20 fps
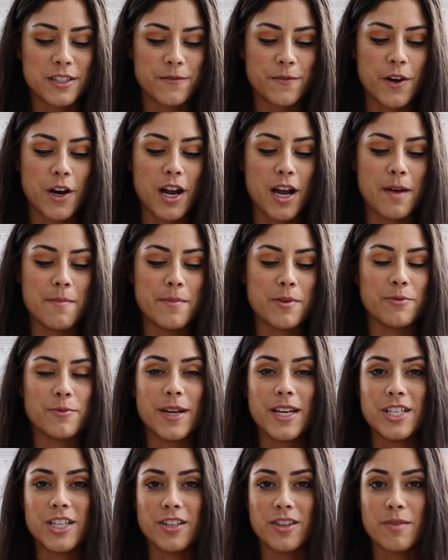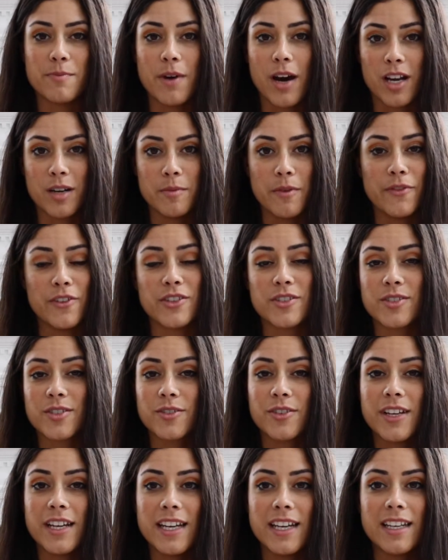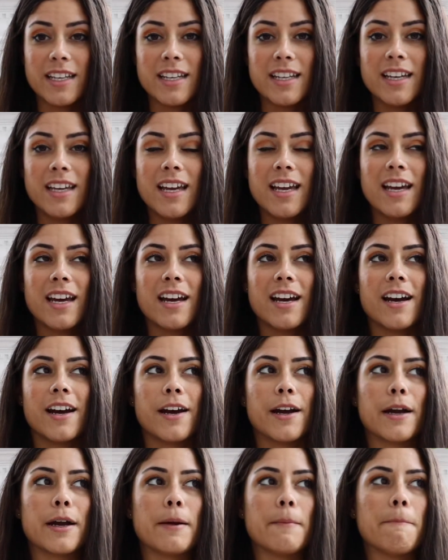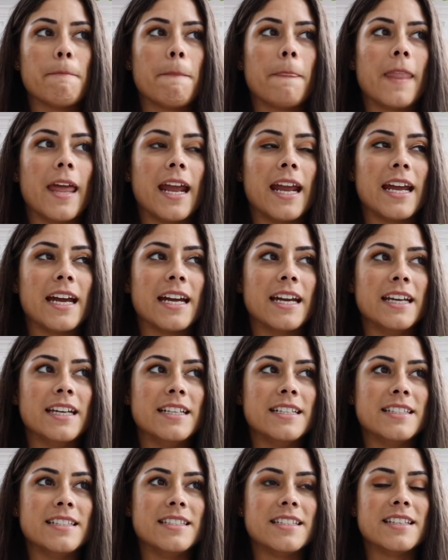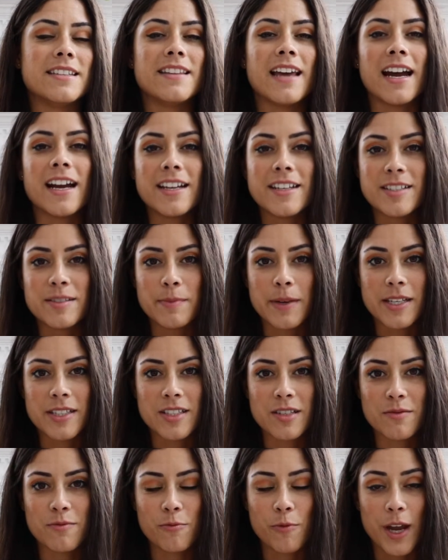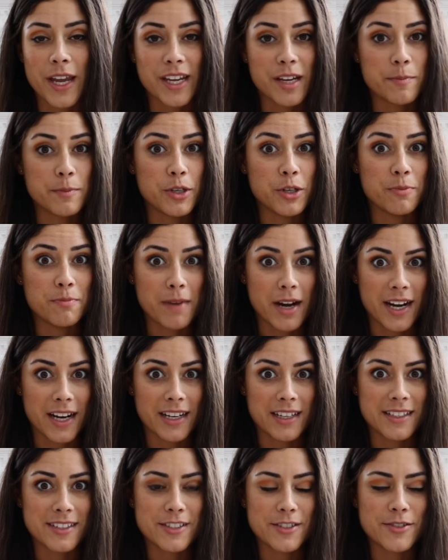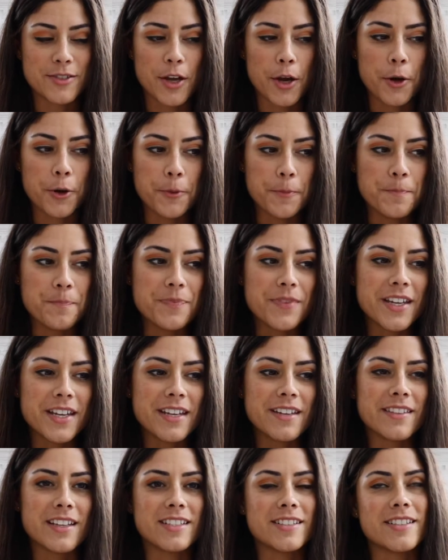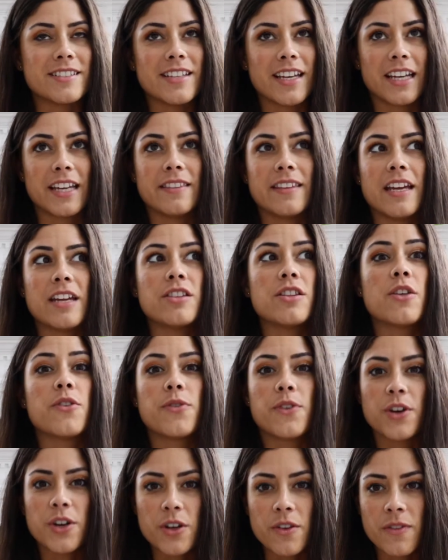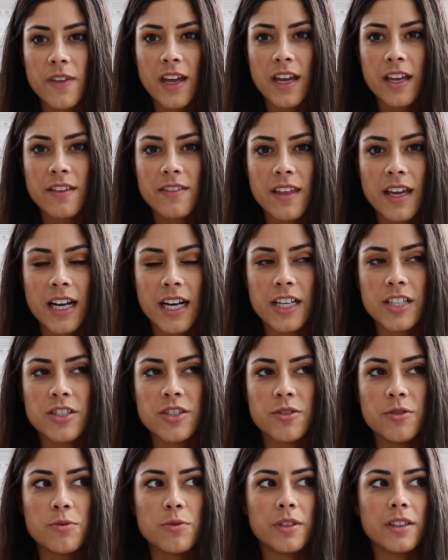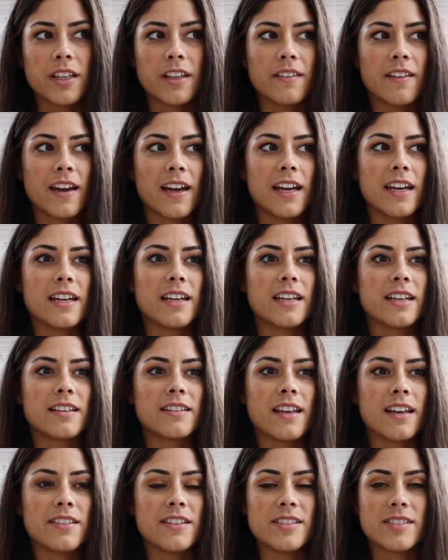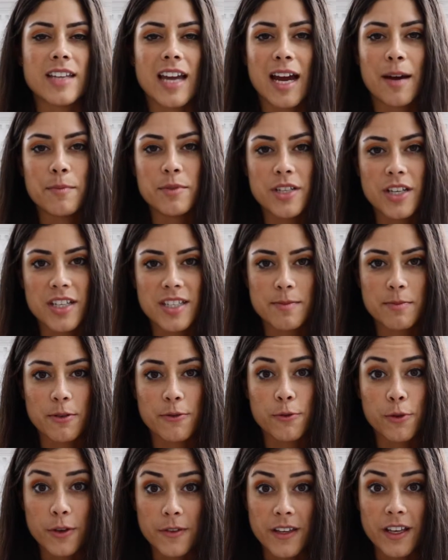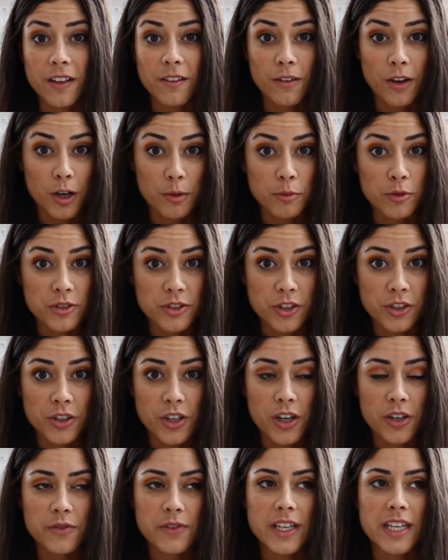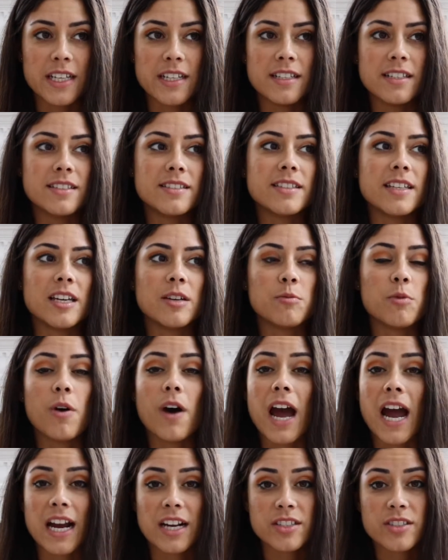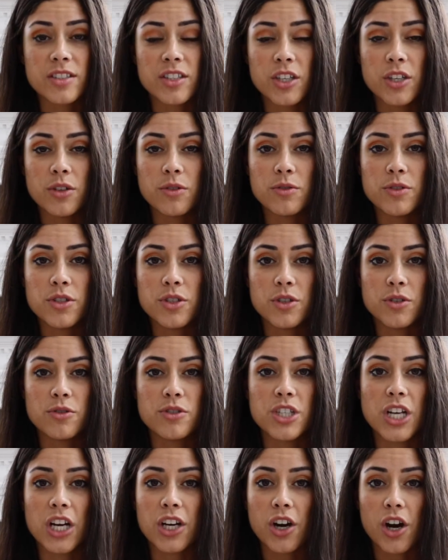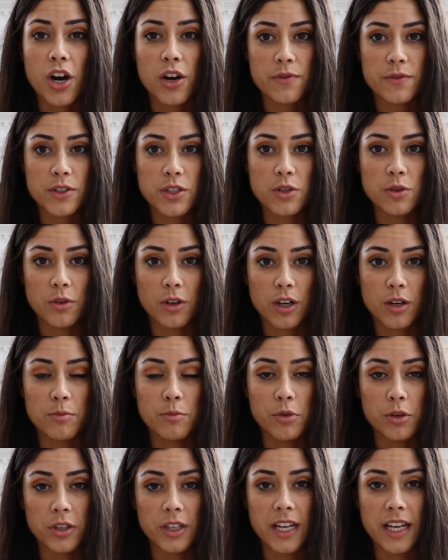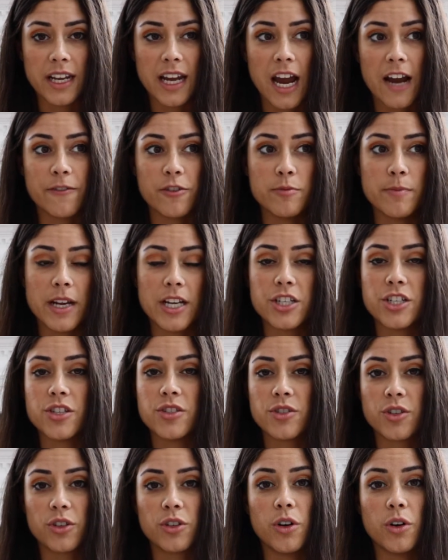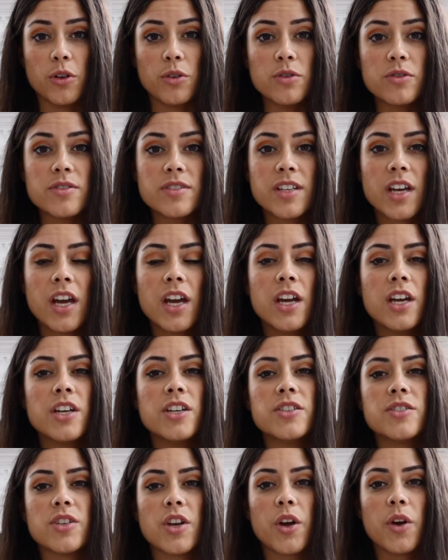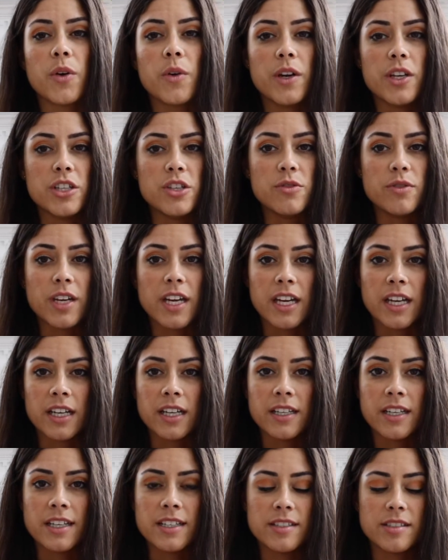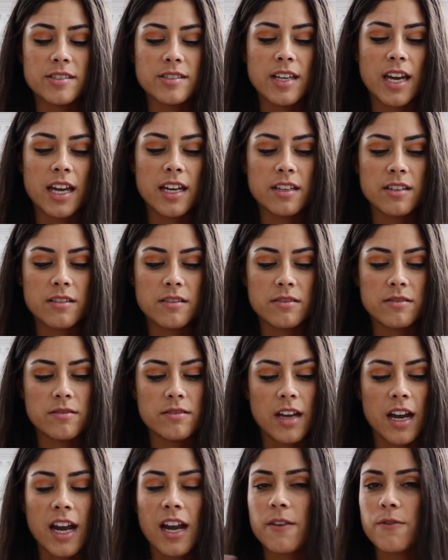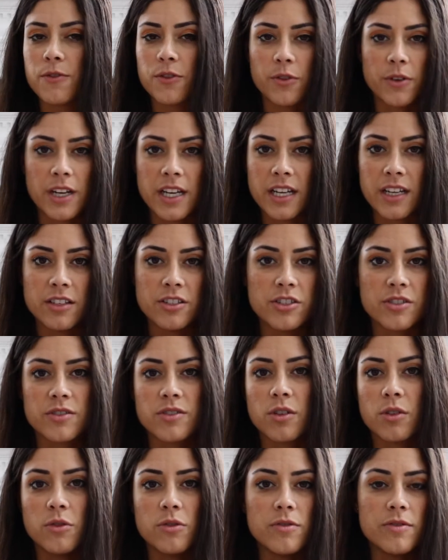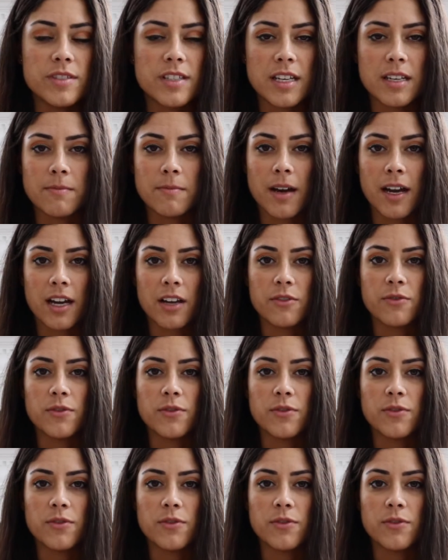from reaching the bottom of the screen. And that is meant to wake up your mind. So that's the second thing. The third thing that I do really like that this app does before the alarm will turn off is it will ask you to check off your morning affirmations or goals. So you can set, I have 3 just goals in my